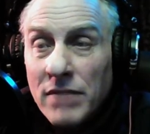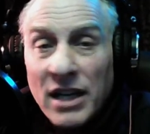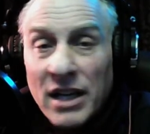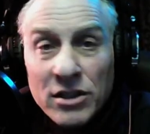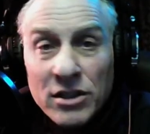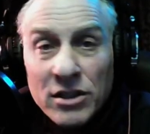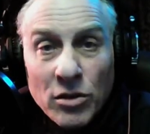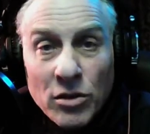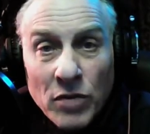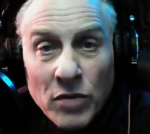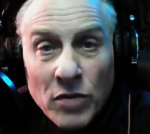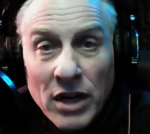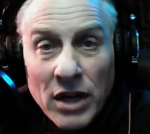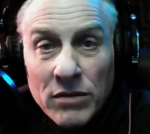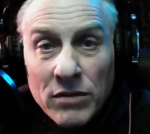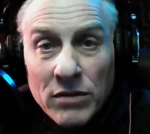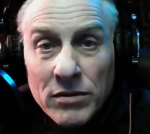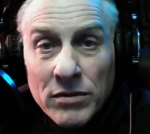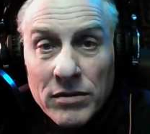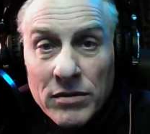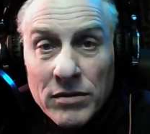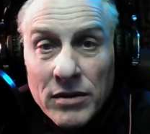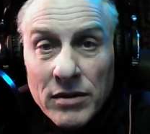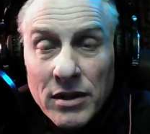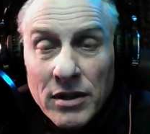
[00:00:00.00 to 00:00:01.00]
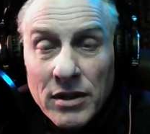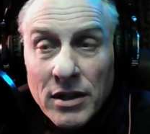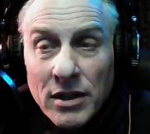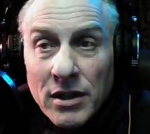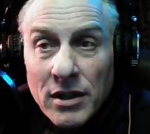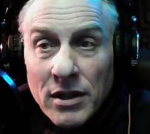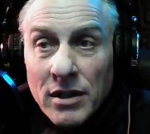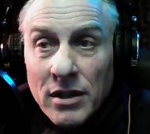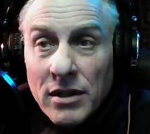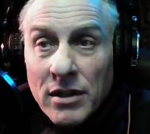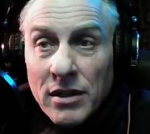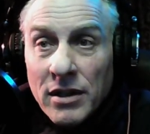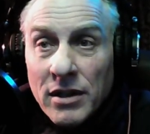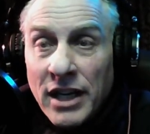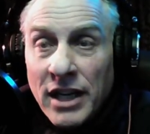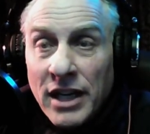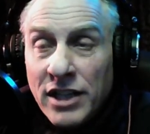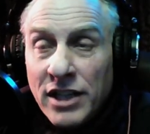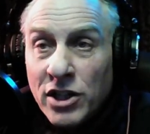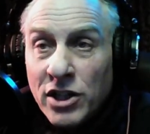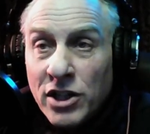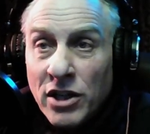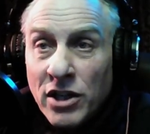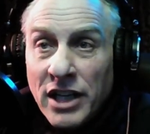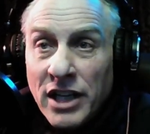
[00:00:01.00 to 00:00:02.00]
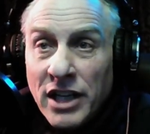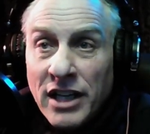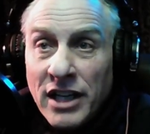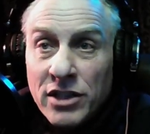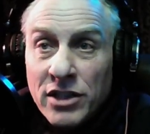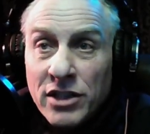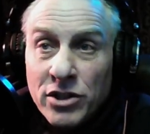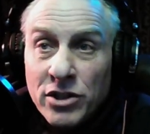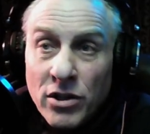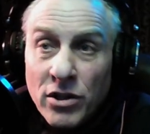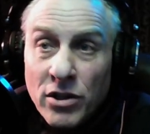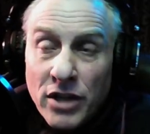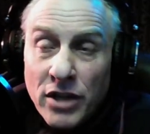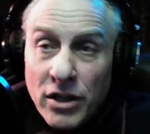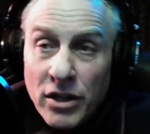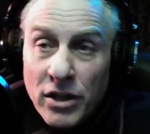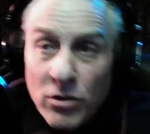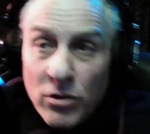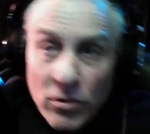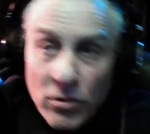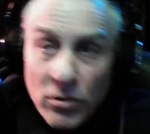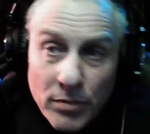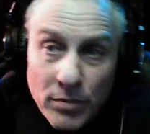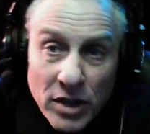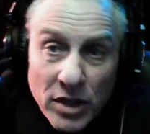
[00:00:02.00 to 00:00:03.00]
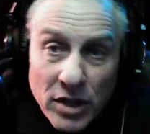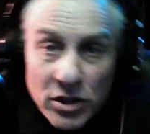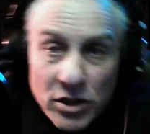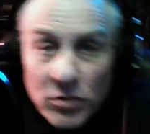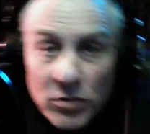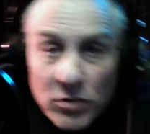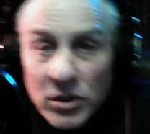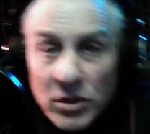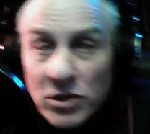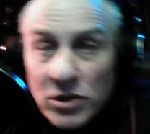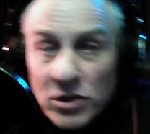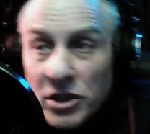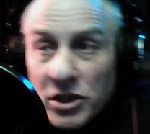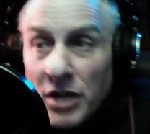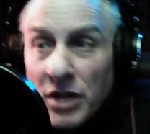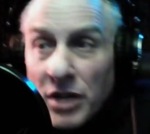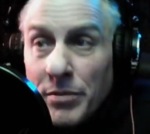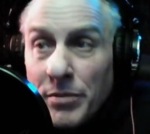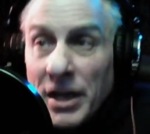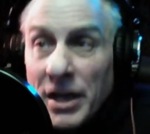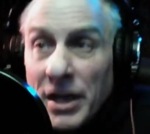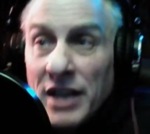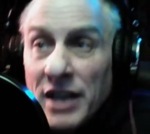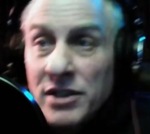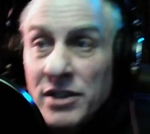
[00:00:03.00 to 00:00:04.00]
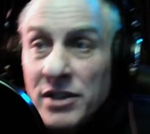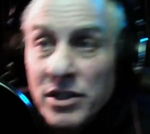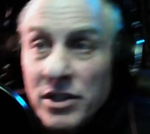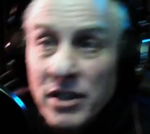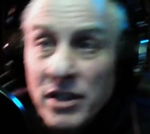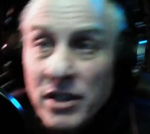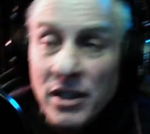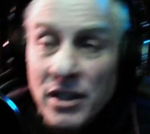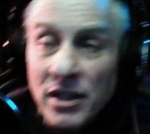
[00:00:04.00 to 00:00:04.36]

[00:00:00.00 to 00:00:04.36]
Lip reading: Ask around. HRD has turned into a bunch of real scumbags.